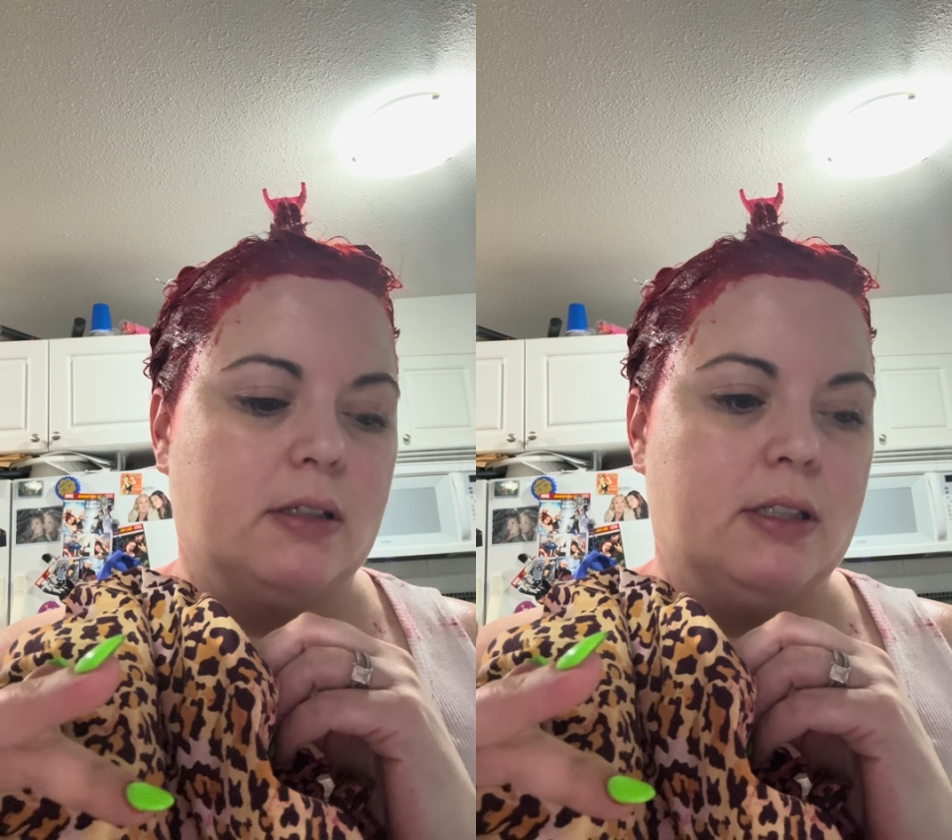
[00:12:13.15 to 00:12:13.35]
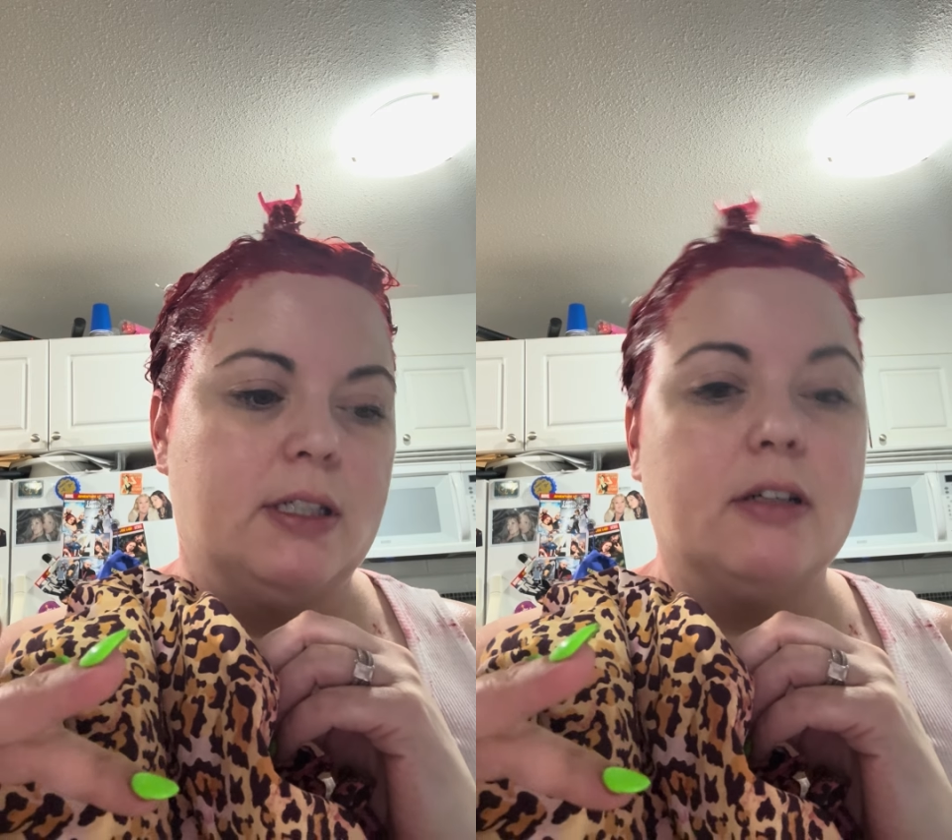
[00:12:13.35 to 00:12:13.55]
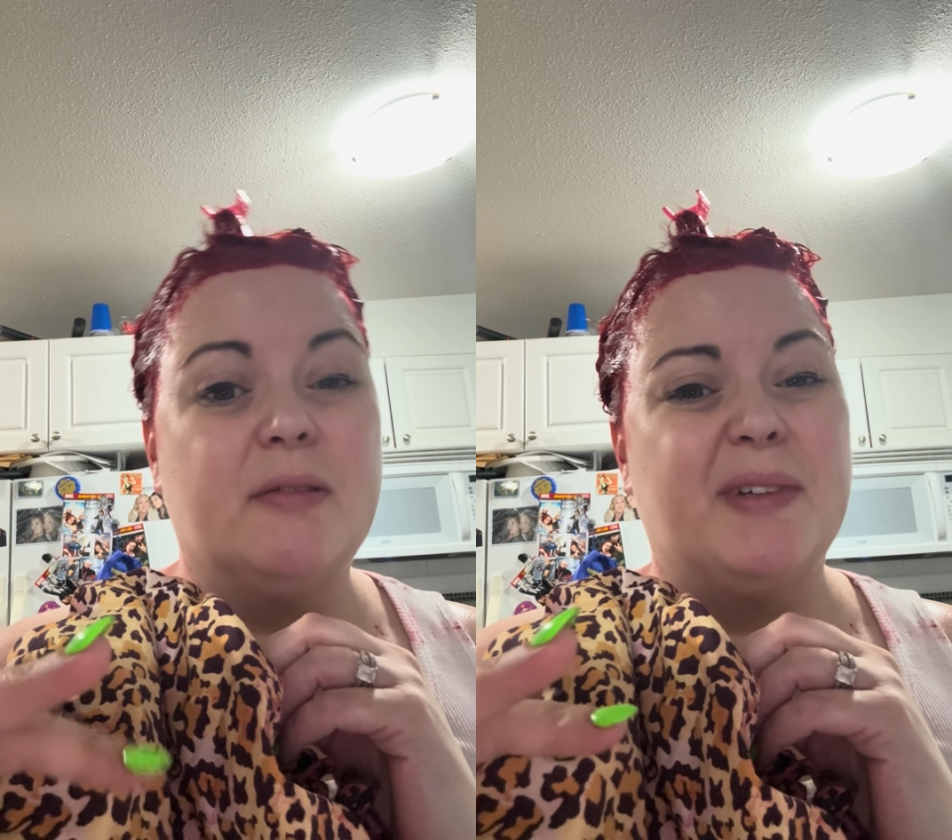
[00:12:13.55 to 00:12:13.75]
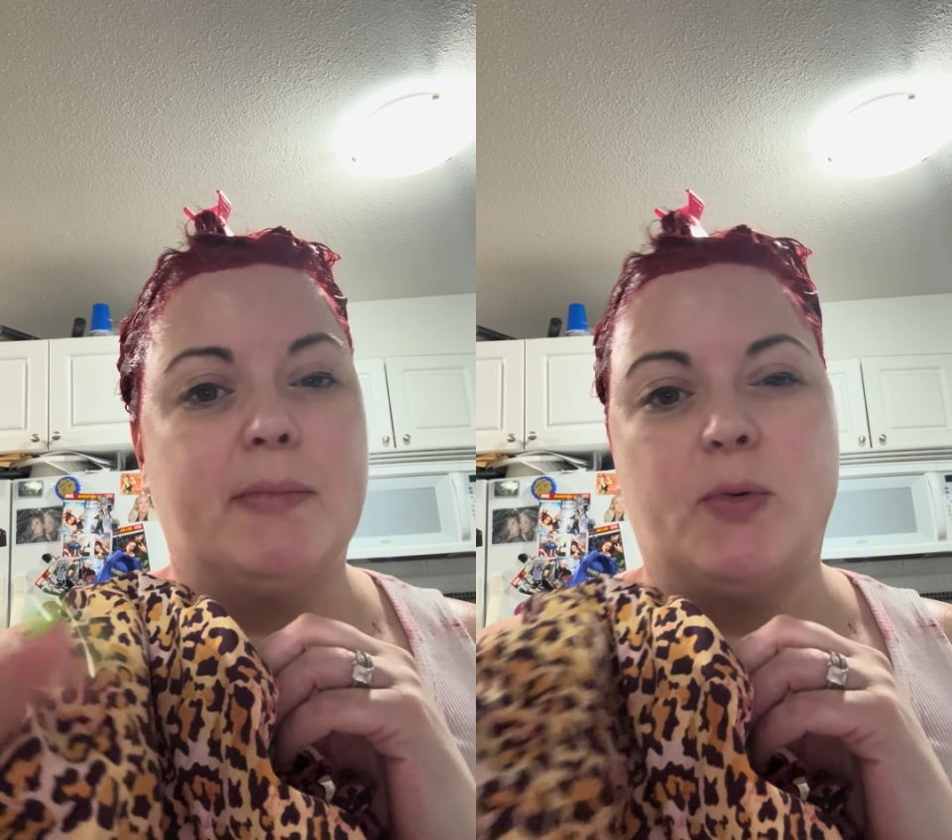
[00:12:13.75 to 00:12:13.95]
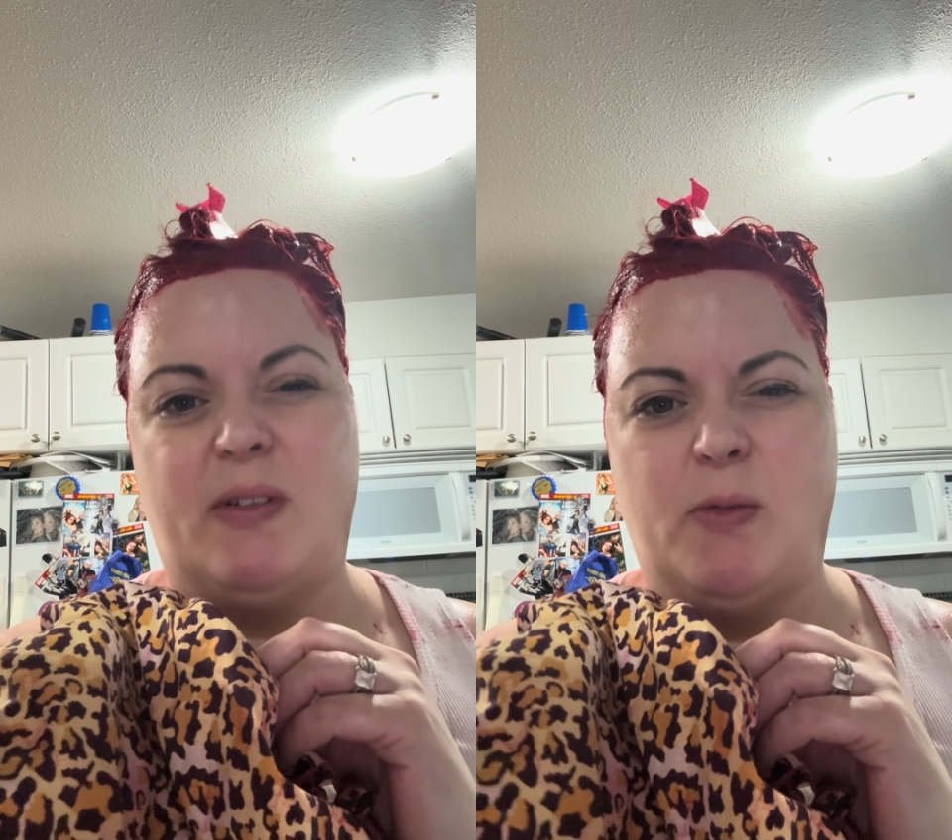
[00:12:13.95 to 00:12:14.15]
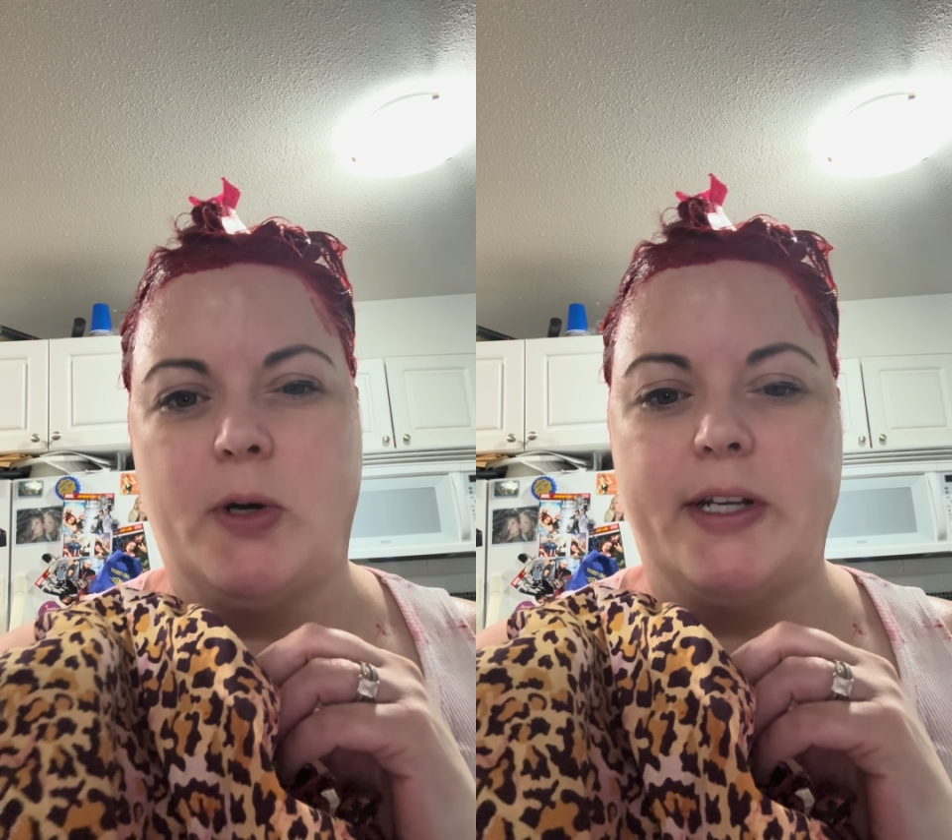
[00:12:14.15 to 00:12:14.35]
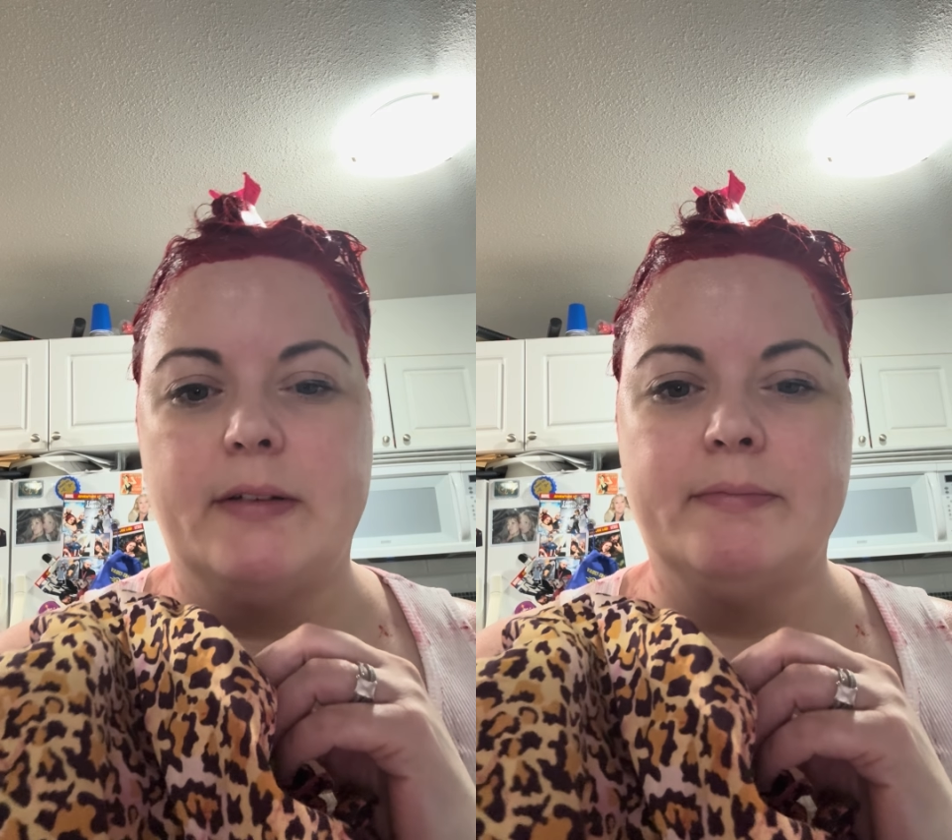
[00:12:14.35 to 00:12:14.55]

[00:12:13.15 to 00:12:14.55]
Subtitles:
container, but I'm gonna wait 40.